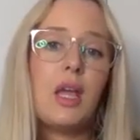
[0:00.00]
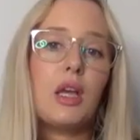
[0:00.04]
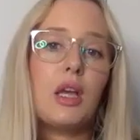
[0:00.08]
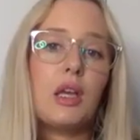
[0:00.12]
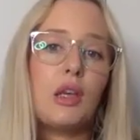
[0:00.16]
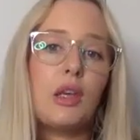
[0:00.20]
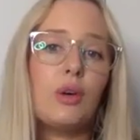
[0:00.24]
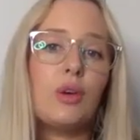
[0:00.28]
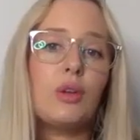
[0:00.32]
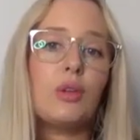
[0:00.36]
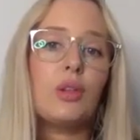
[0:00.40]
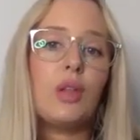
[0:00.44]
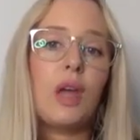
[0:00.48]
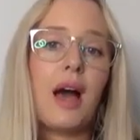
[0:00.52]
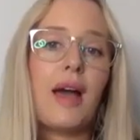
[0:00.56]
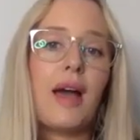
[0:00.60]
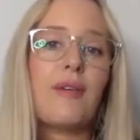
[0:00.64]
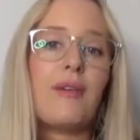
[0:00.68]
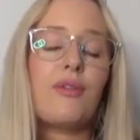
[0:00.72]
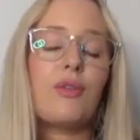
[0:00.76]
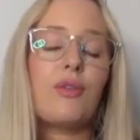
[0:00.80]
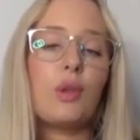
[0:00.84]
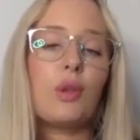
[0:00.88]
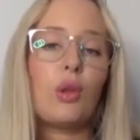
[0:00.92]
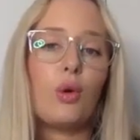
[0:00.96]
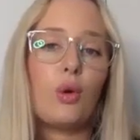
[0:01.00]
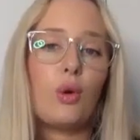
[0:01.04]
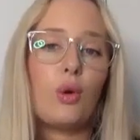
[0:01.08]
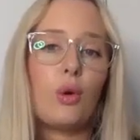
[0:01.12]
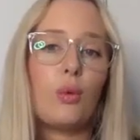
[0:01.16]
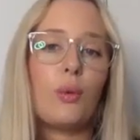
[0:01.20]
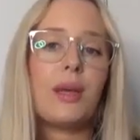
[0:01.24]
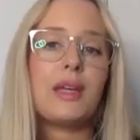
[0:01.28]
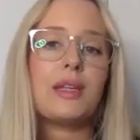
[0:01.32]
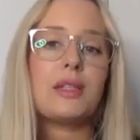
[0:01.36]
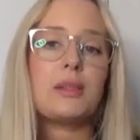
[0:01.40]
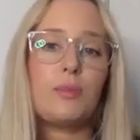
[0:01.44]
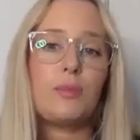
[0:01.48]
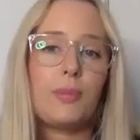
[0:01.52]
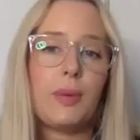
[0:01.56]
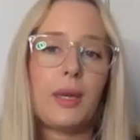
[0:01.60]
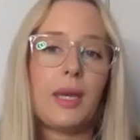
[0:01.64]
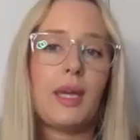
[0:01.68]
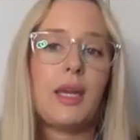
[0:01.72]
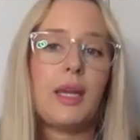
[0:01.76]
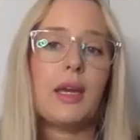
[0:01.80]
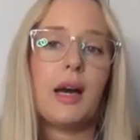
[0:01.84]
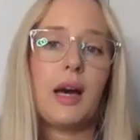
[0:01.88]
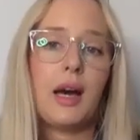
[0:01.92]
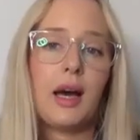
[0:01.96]
your life will always
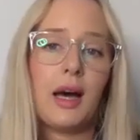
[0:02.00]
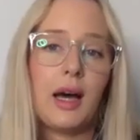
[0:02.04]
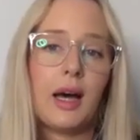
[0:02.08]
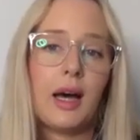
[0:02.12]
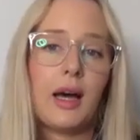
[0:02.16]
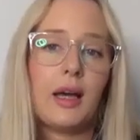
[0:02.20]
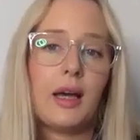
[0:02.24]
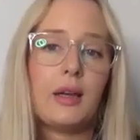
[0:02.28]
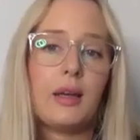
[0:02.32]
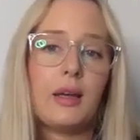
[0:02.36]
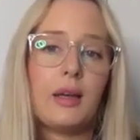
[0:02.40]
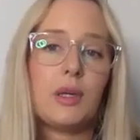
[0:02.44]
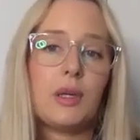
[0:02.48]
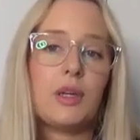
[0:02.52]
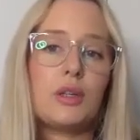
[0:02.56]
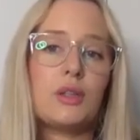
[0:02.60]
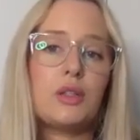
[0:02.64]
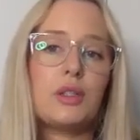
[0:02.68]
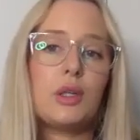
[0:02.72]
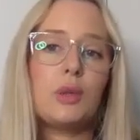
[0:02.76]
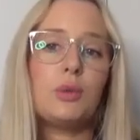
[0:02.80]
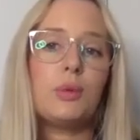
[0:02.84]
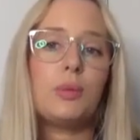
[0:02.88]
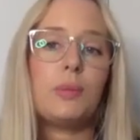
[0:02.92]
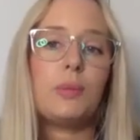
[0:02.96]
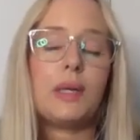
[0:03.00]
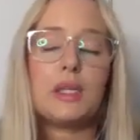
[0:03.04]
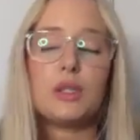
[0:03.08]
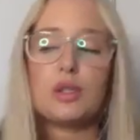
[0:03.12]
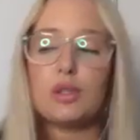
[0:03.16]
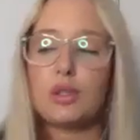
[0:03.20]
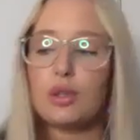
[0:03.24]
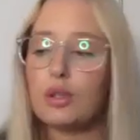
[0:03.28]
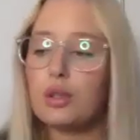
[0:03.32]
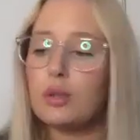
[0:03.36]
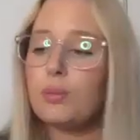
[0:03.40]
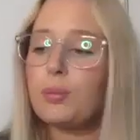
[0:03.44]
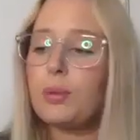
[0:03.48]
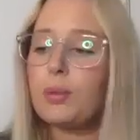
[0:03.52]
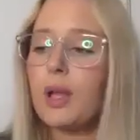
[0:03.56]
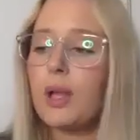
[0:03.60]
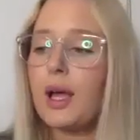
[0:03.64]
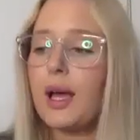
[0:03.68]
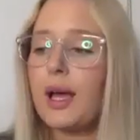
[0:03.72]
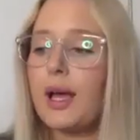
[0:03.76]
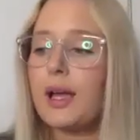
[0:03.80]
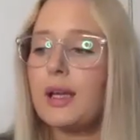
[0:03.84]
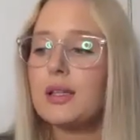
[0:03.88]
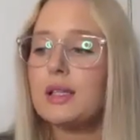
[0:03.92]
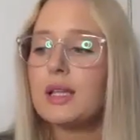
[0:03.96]
be hard because you will be too
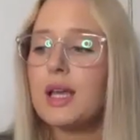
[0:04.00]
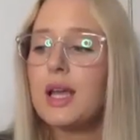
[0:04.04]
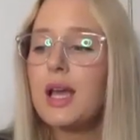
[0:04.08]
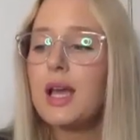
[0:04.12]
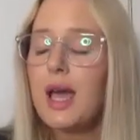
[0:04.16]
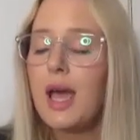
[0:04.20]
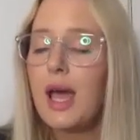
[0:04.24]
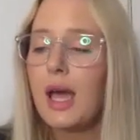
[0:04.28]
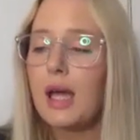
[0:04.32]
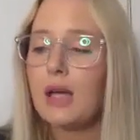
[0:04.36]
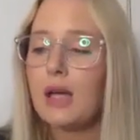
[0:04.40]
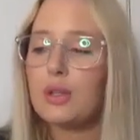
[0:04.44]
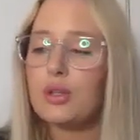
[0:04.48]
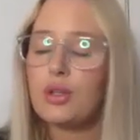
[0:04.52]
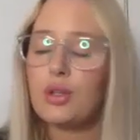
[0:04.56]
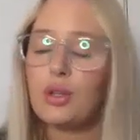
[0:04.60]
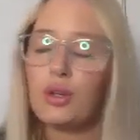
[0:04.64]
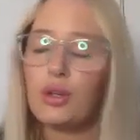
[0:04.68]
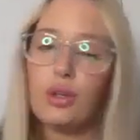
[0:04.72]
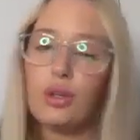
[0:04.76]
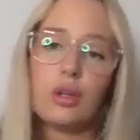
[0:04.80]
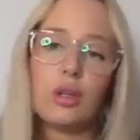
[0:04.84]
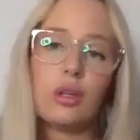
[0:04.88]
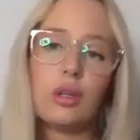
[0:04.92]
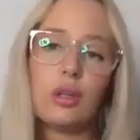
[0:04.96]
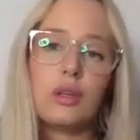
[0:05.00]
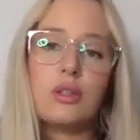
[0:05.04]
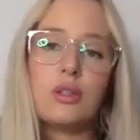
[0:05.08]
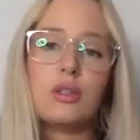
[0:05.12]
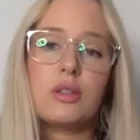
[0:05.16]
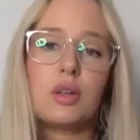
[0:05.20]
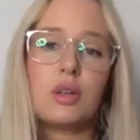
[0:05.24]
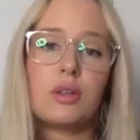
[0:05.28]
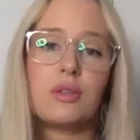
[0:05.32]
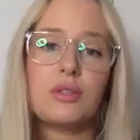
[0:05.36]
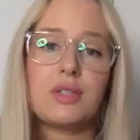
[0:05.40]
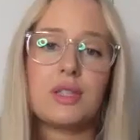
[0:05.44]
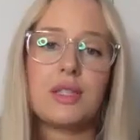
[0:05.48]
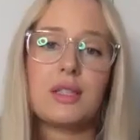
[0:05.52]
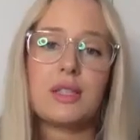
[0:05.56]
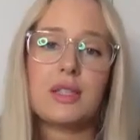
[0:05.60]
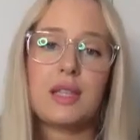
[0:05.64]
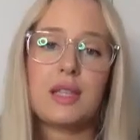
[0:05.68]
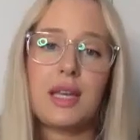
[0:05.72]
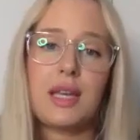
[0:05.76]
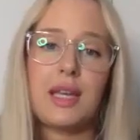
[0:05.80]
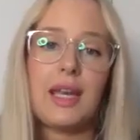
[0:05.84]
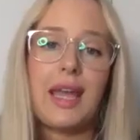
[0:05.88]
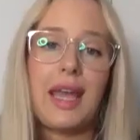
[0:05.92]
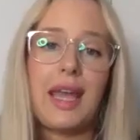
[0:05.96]
blind and too closed off to
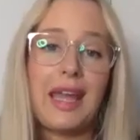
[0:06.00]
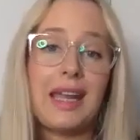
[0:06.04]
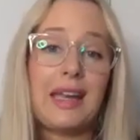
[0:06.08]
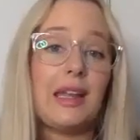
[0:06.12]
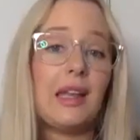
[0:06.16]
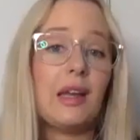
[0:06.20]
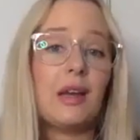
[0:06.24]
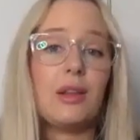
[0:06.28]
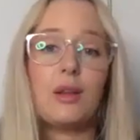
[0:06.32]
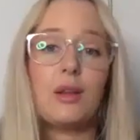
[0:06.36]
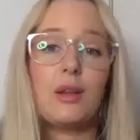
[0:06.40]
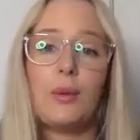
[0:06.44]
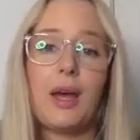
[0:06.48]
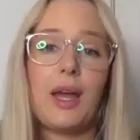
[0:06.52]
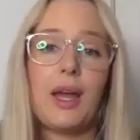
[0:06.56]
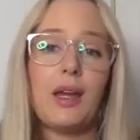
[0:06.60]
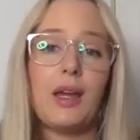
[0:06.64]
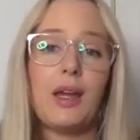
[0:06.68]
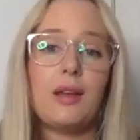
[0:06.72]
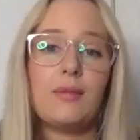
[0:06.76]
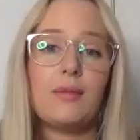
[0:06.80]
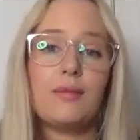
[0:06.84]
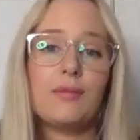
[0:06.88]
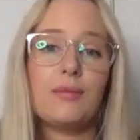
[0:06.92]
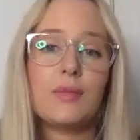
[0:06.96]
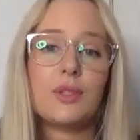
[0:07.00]
see any other way.